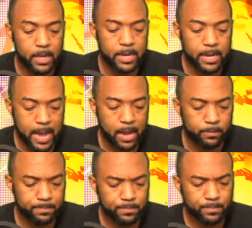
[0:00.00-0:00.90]

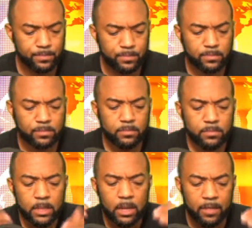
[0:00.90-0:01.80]
Now,
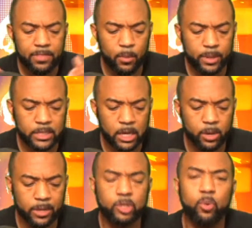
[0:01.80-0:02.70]
the other thing I want to tell you
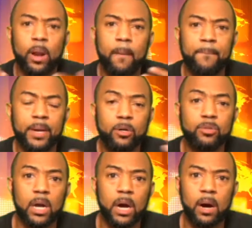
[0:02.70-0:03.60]
is you want to
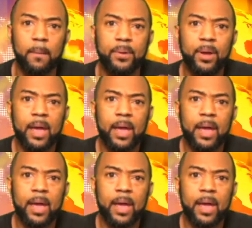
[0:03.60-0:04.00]
build up